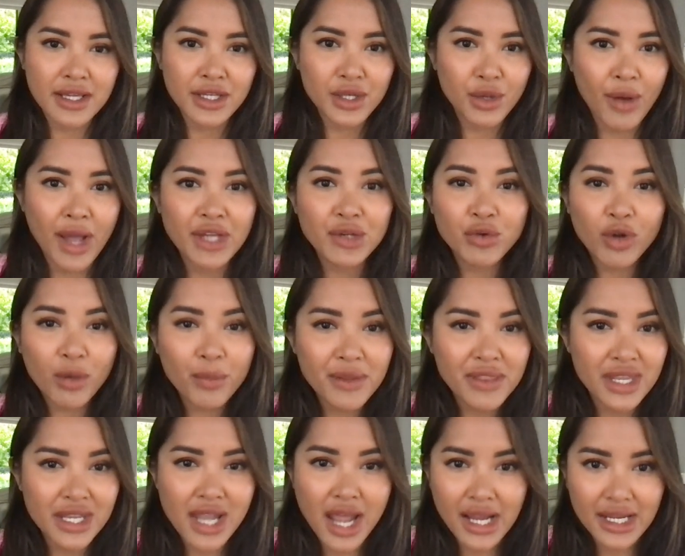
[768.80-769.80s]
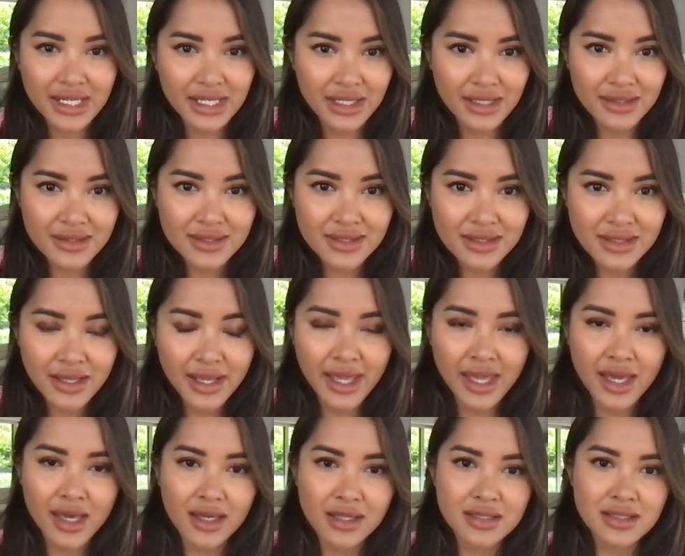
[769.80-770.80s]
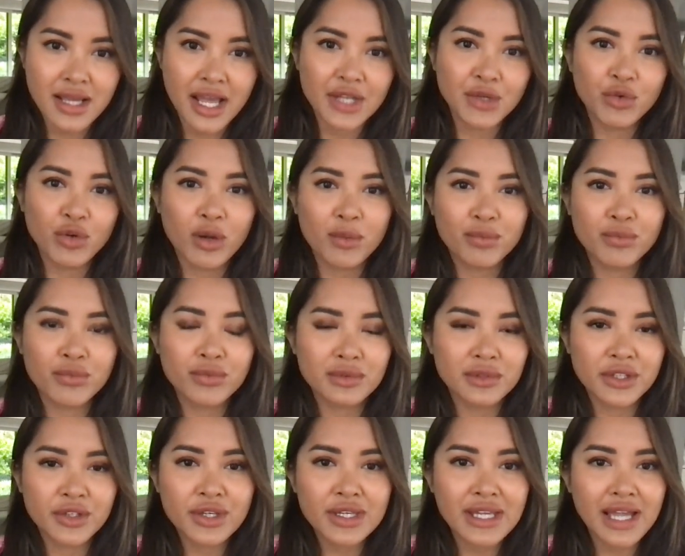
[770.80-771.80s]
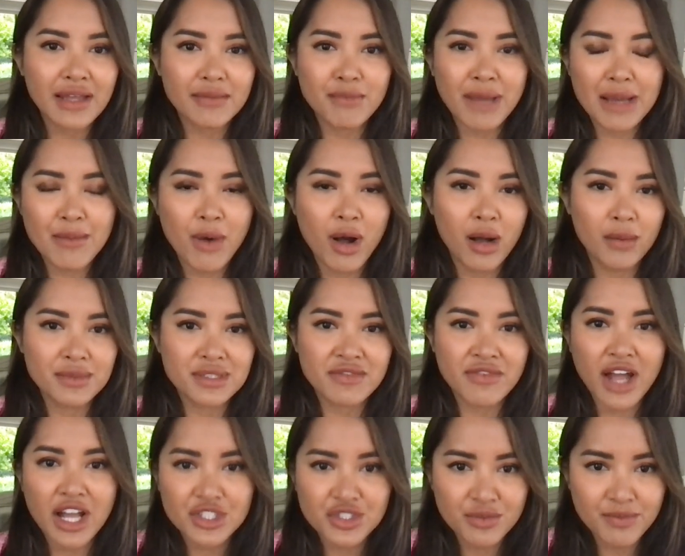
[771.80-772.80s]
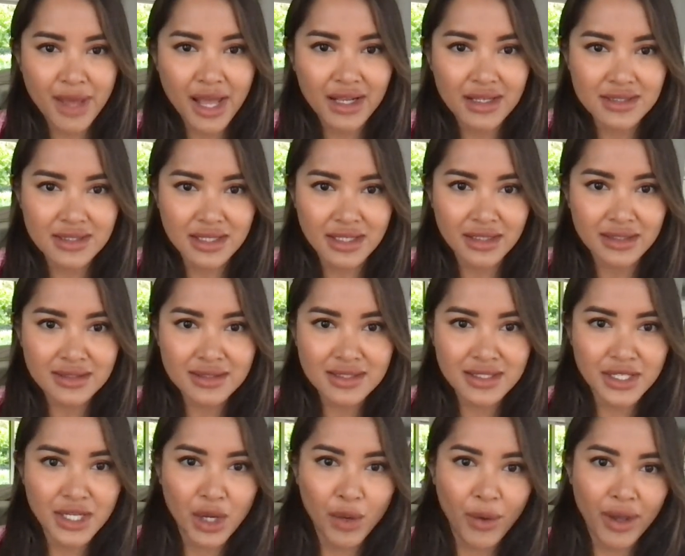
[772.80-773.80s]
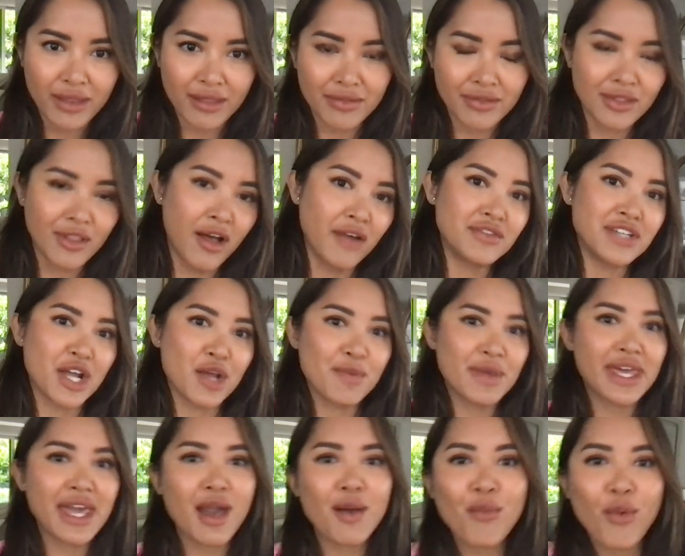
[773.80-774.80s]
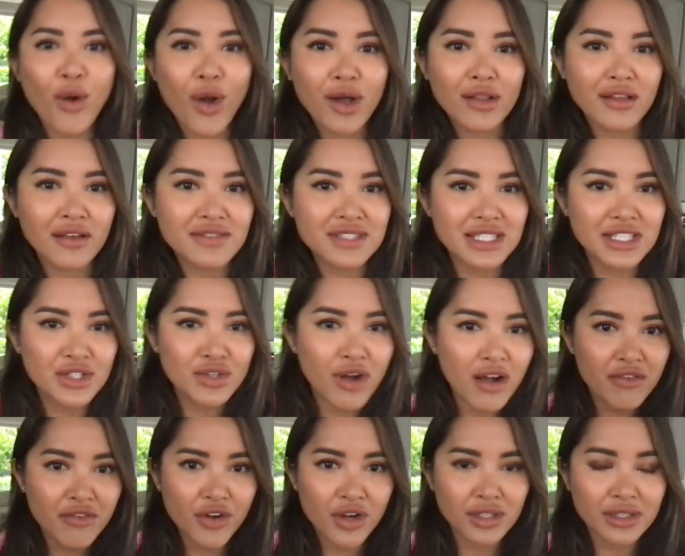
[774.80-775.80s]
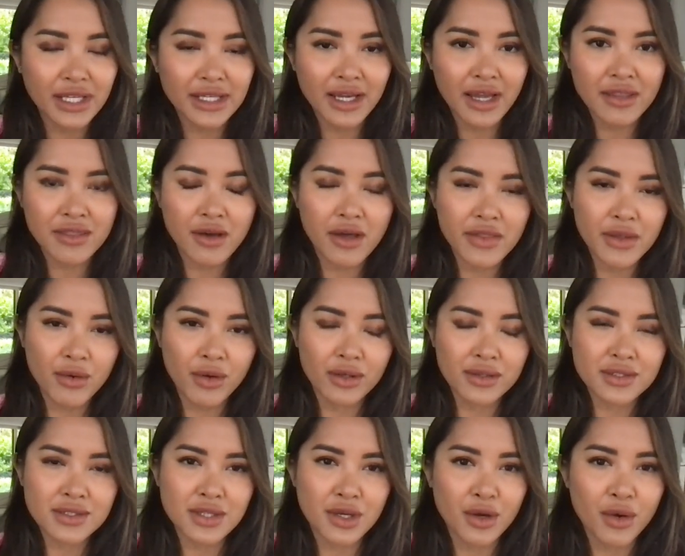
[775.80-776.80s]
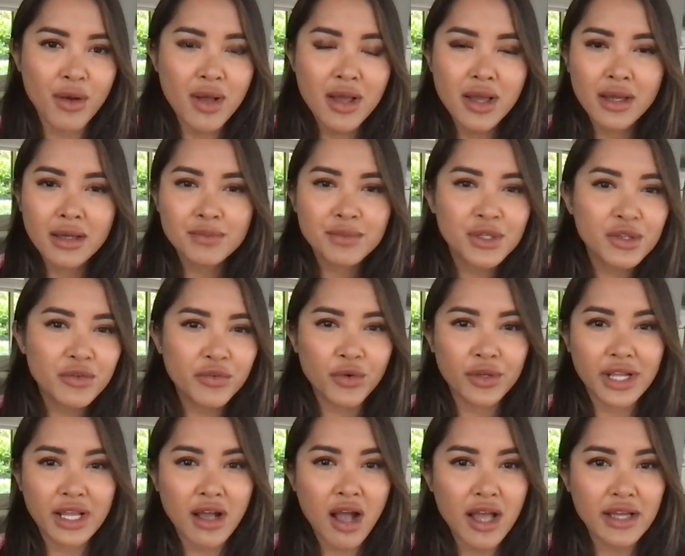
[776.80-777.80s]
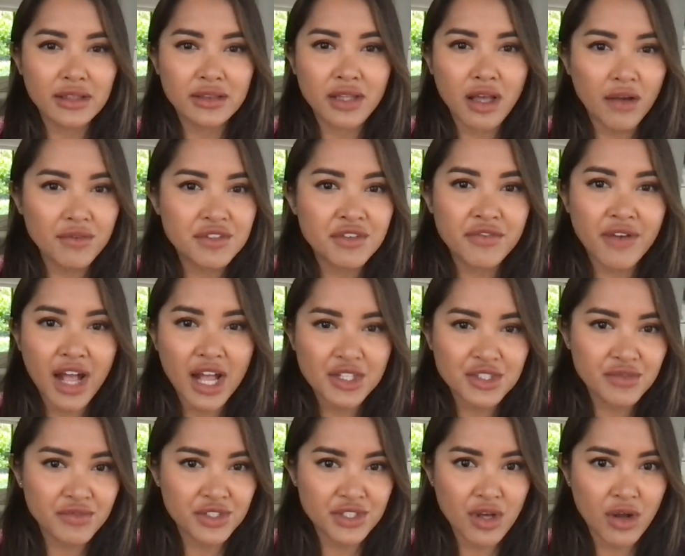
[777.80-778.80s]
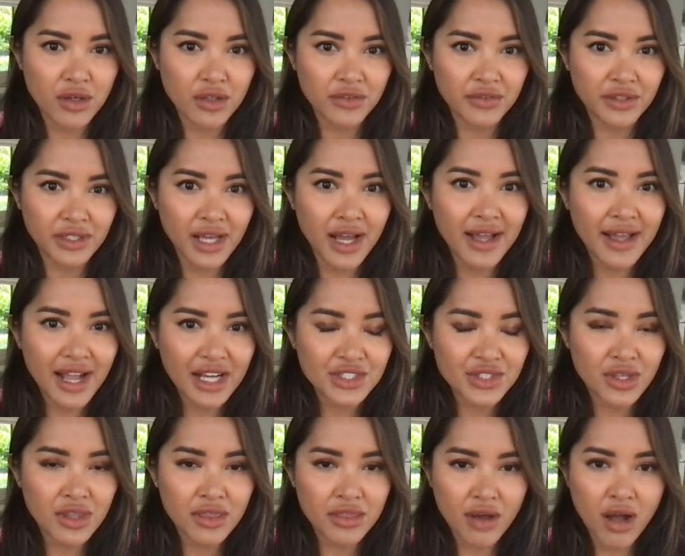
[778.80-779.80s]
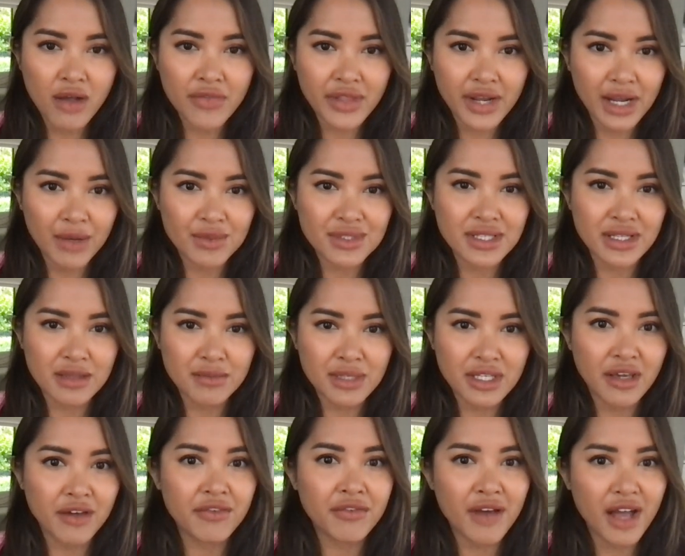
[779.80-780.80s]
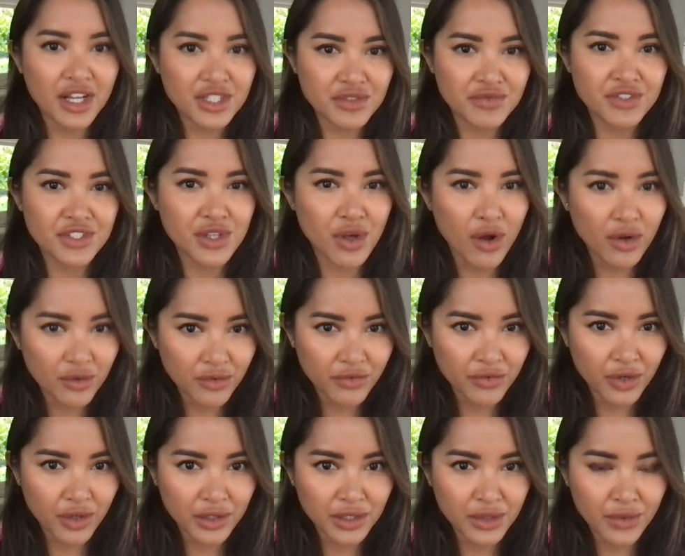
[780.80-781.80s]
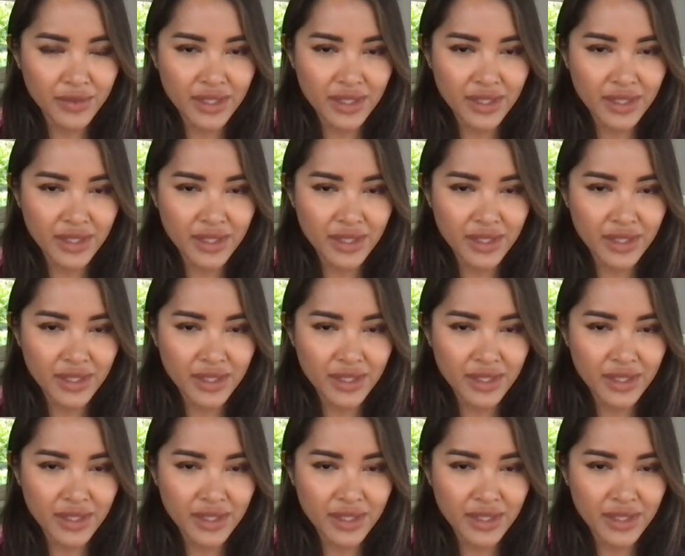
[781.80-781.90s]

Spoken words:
I grew up in the 90s and I grew up looking at my mom's fashion magazines. I loved Naomi Campbell, I loved Cindy Crawford. Like I thought they were all so beautiful, and I loved fashion photography. I actually thought that I was going to be a fashion photographer.